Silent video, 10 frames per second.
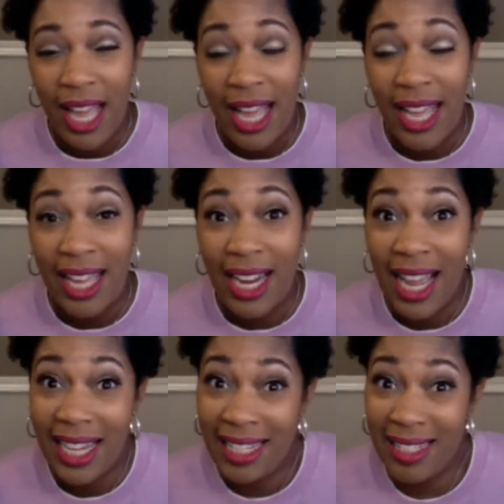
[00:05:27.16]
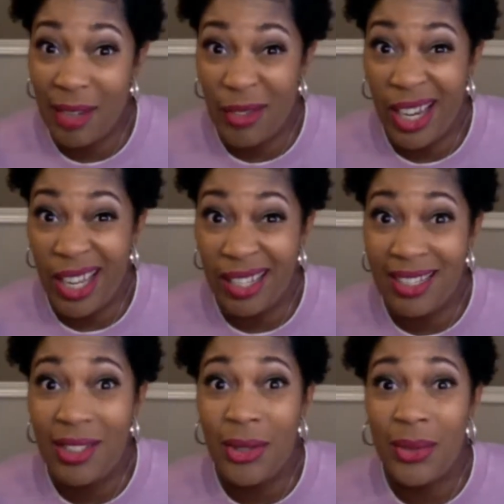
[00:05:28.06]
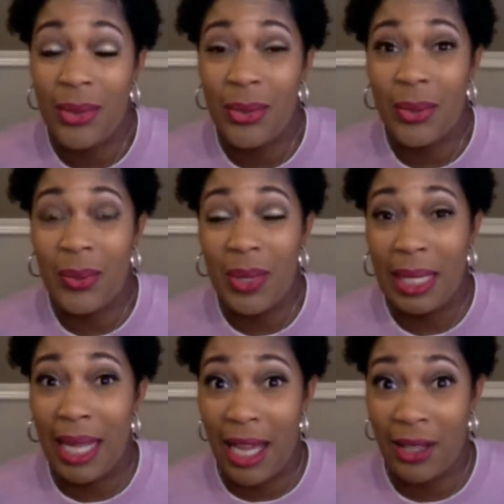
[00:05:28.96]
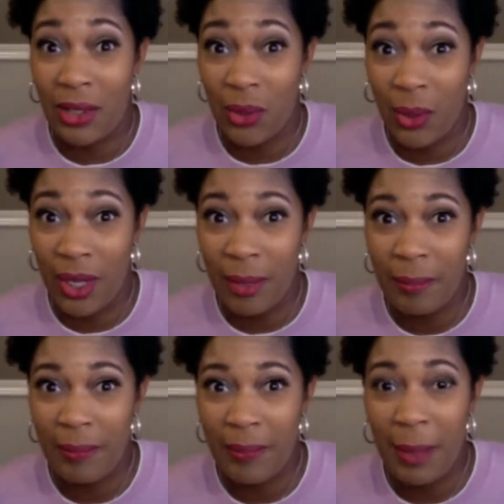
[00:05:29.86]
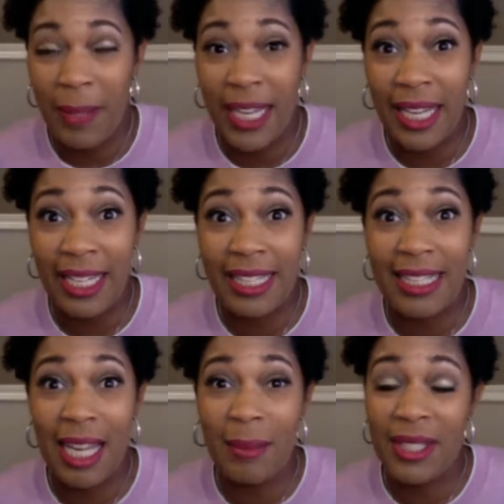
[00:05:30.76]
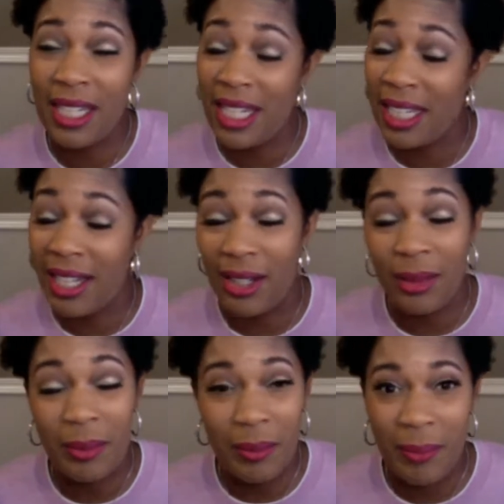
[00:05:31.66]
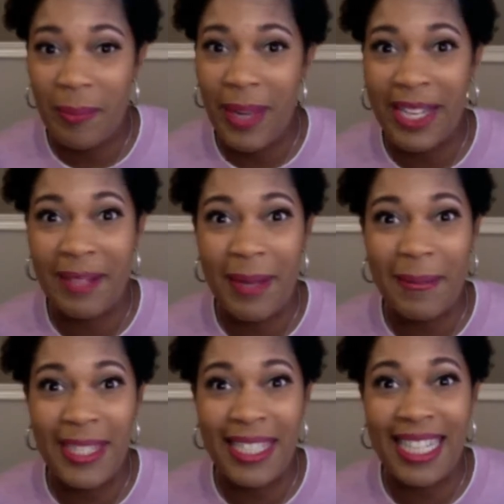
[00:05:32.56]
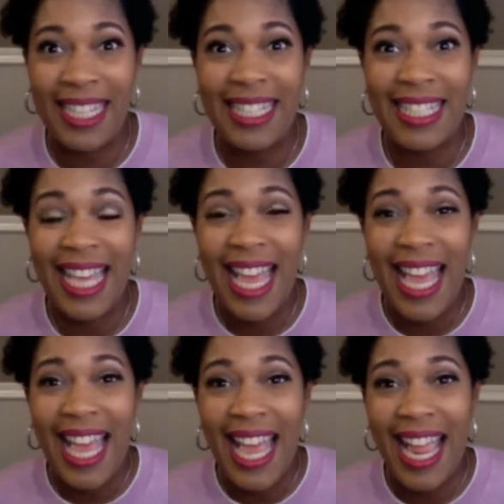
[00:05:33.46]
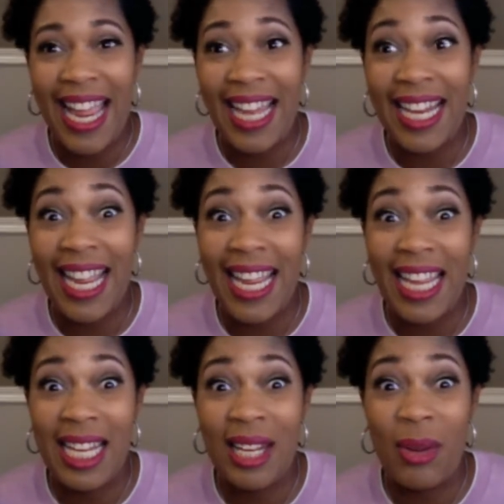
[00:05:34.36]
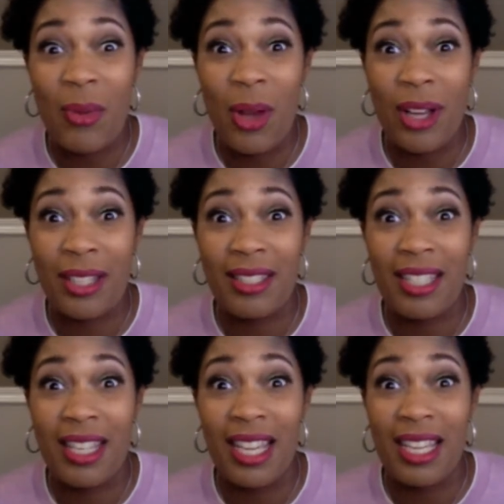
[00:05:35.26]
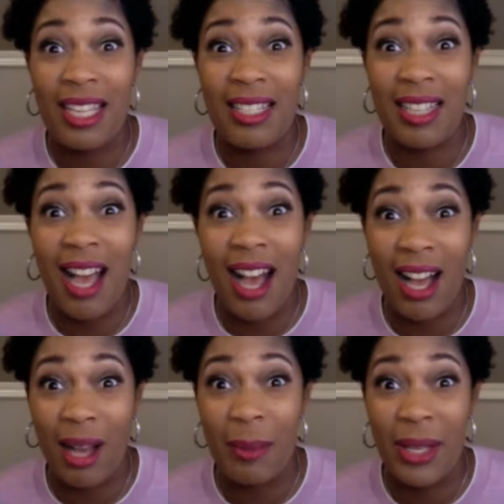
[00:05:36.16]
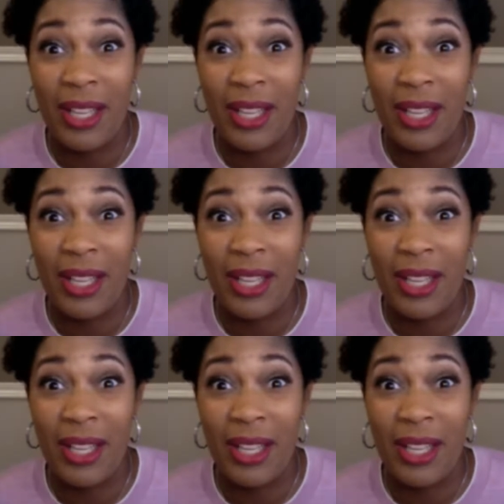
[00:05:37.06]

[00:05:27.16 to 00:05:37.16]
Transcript: And I guess I forgot to lock the door because I'm sitting there minding my business, and in walks Tom.